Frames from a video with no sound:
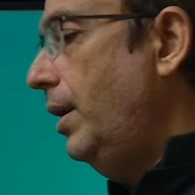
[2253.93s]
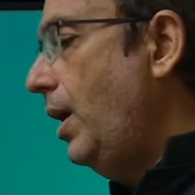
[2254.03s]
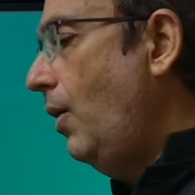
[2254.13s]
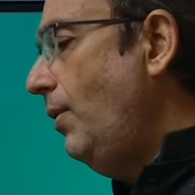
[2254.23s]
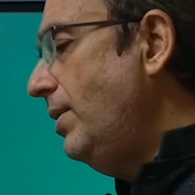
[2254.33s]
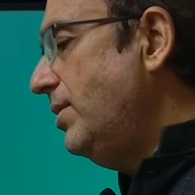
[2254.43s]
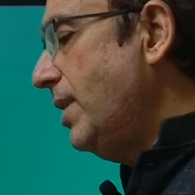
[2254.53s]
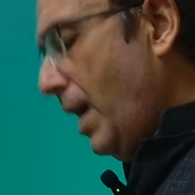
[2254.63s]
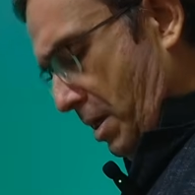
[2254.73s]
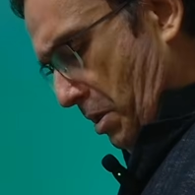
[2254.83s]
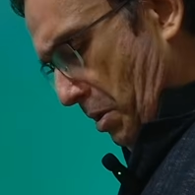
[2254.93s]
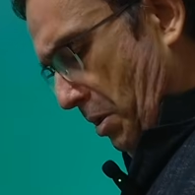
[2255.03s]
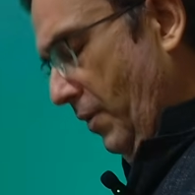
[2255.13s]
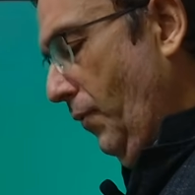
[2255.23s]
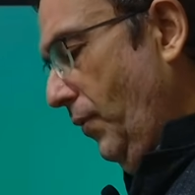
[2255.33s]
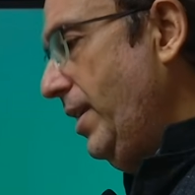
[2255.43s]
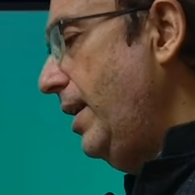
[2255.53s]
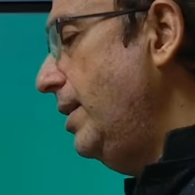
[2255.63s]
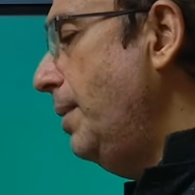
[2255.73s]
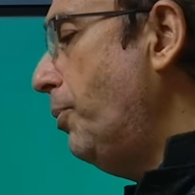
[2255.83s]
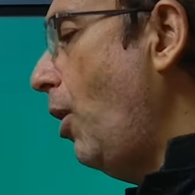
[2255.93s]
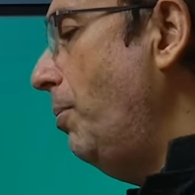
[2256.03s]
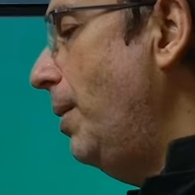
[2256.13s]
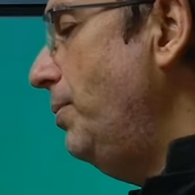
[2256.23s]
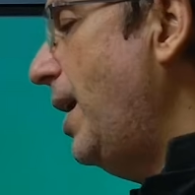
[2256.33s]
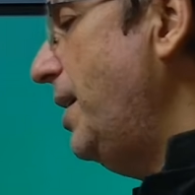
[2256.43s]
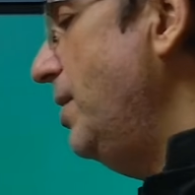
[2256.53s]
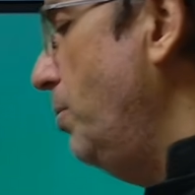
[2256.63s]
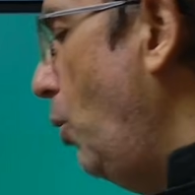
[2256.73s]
now we'll start with another problem, that is